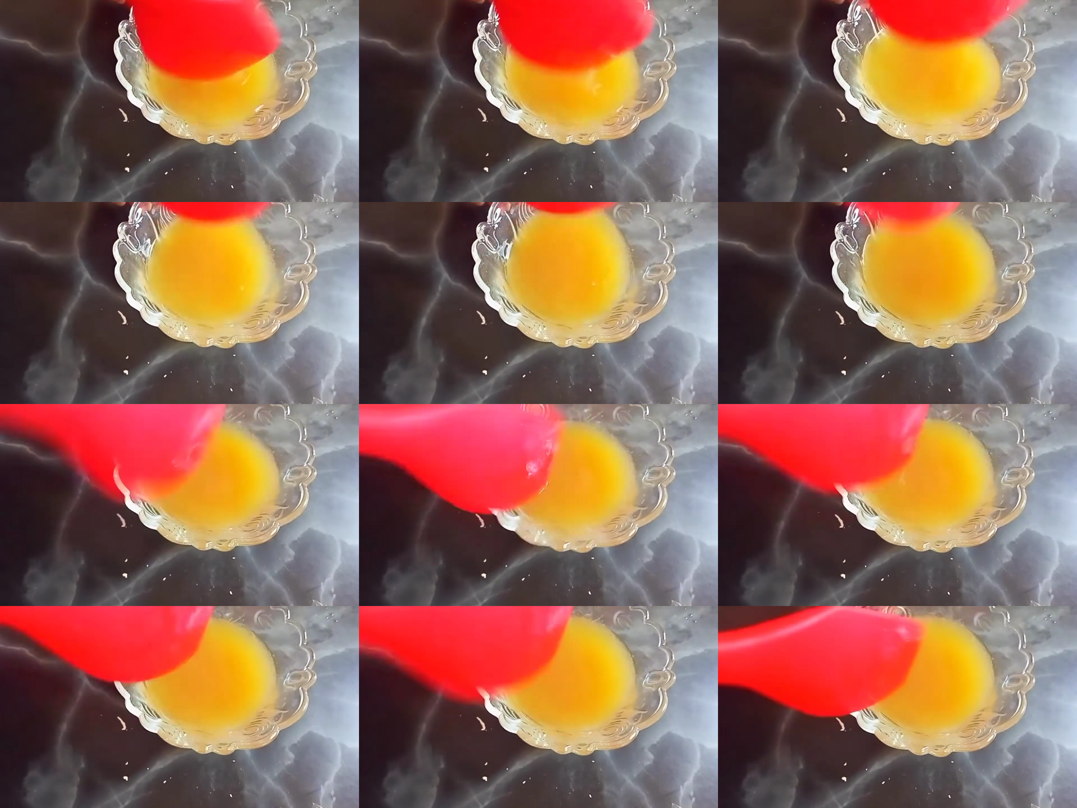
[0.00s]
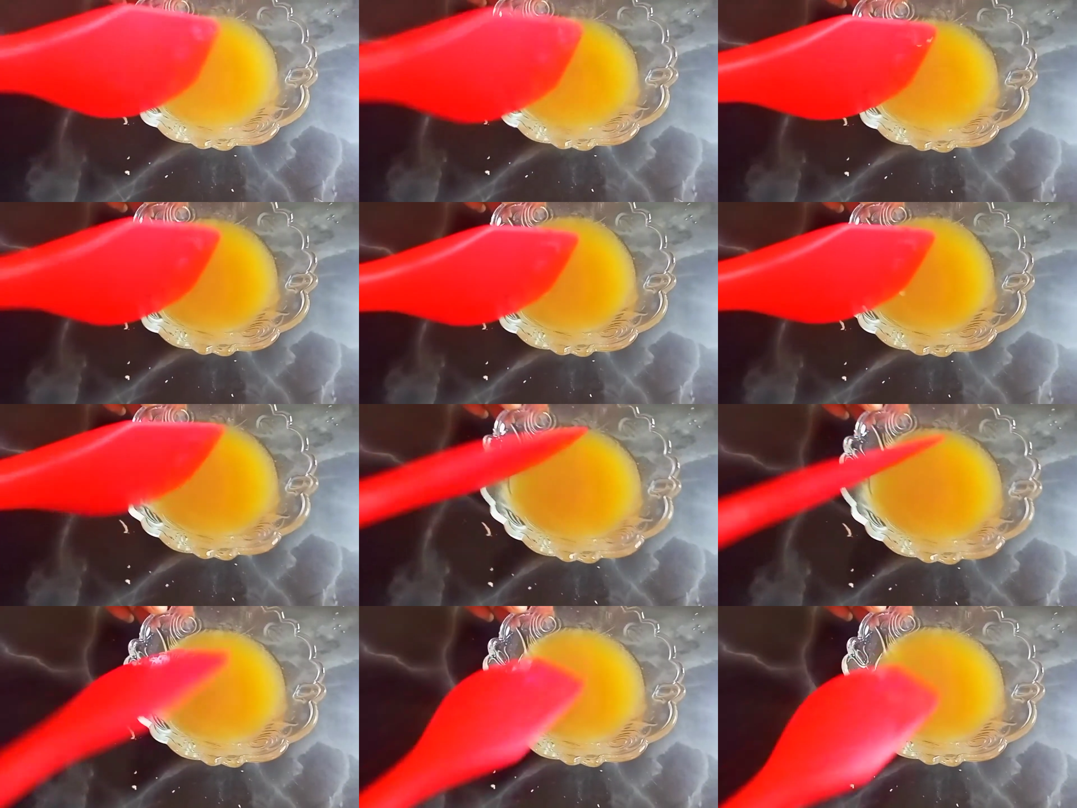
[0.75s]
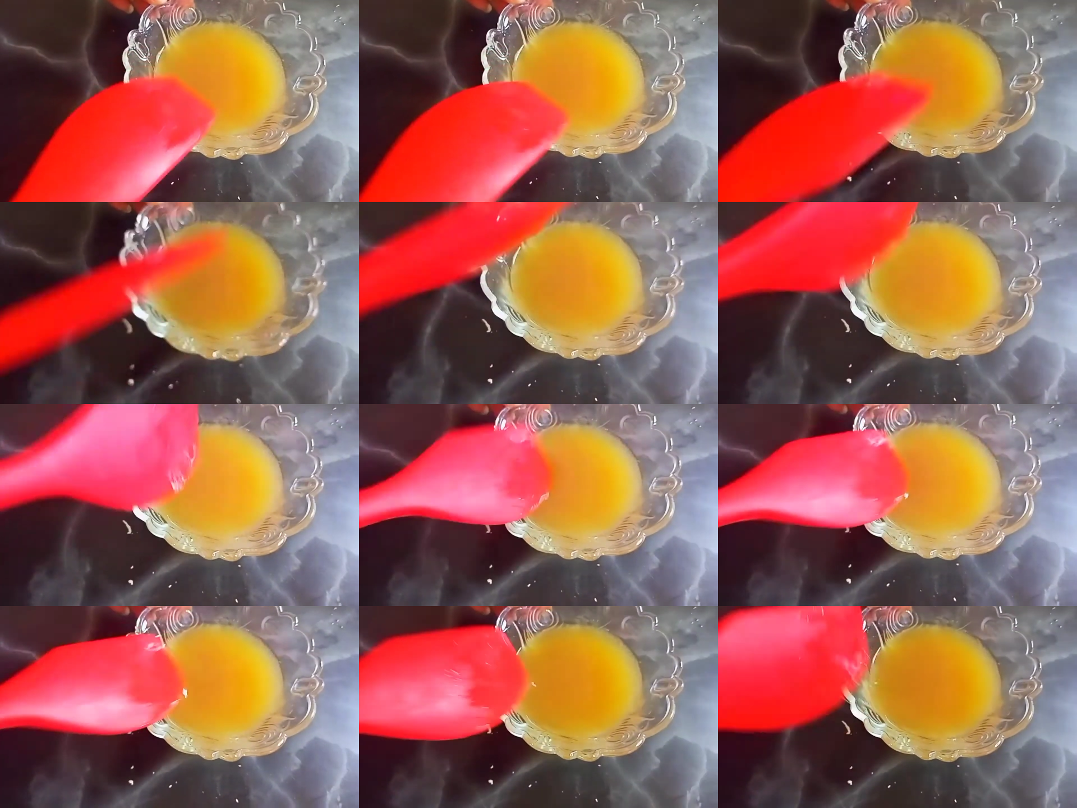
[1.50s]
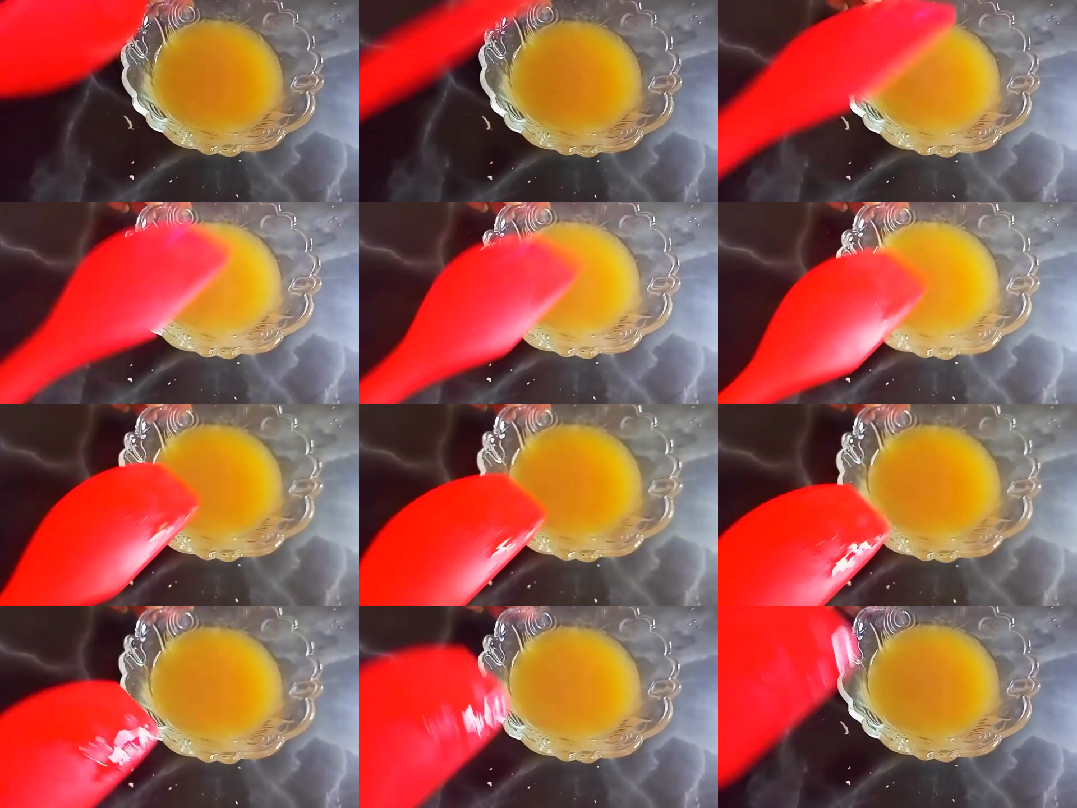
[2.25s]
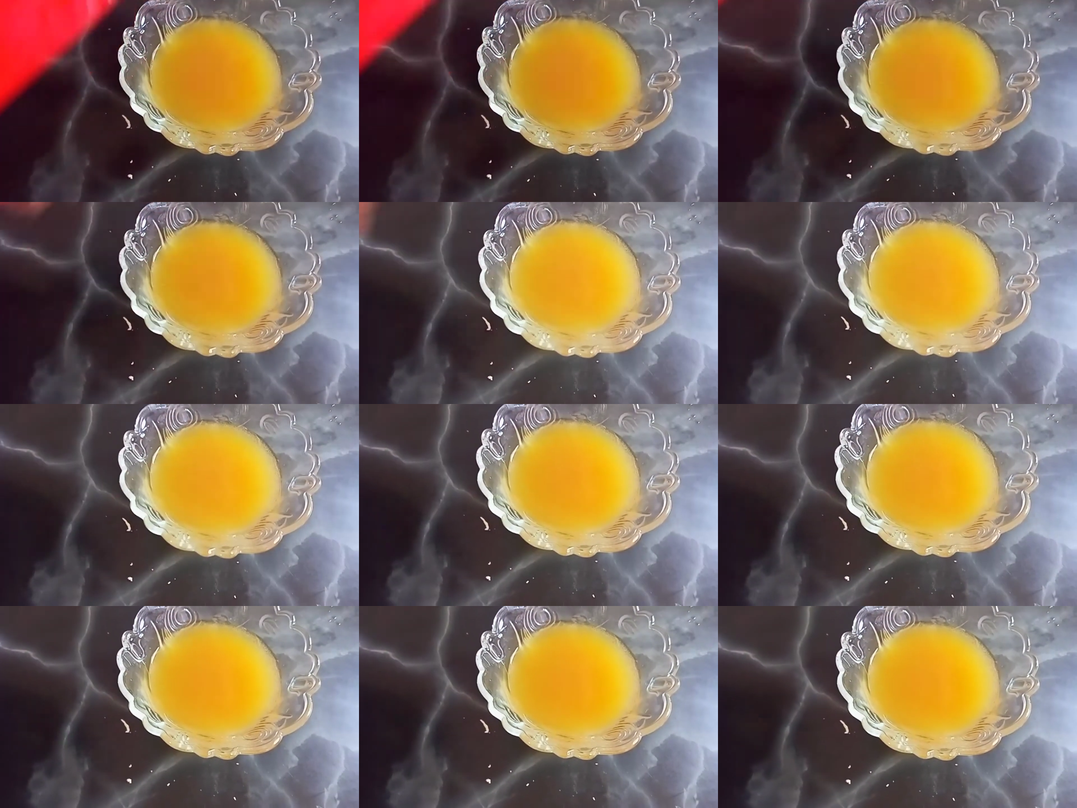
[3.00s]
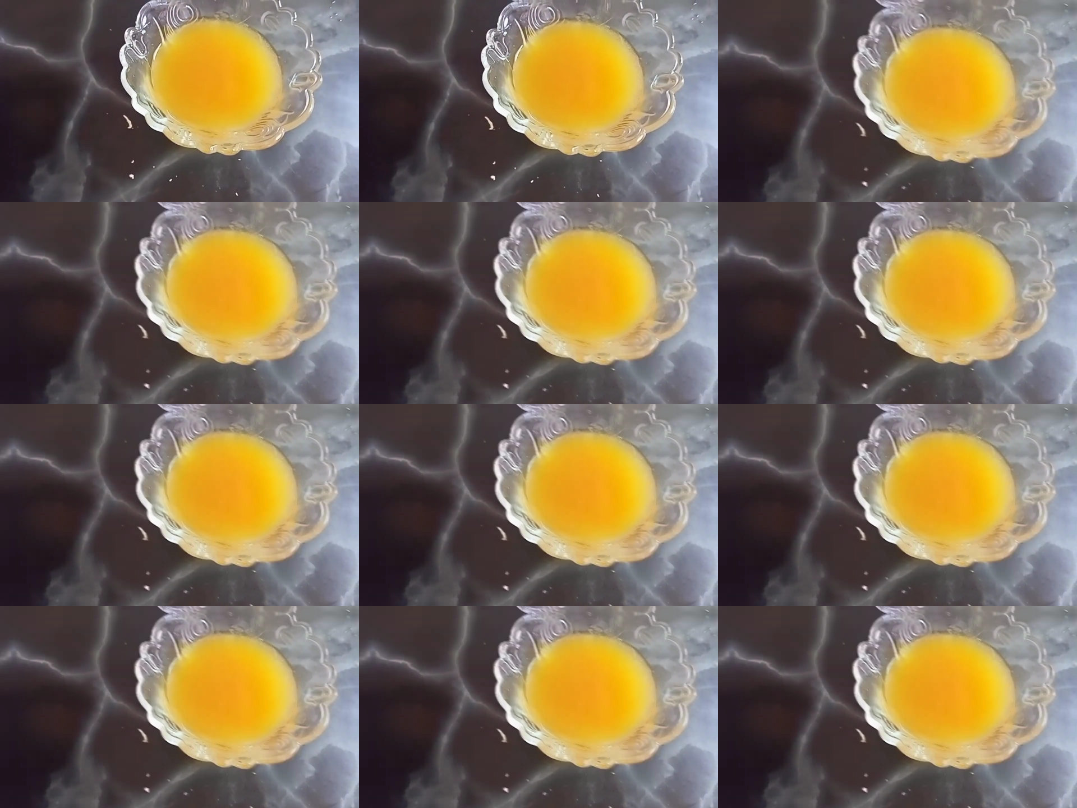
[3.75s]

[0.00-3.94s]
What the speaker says: No face is visible, so there are no lips to read.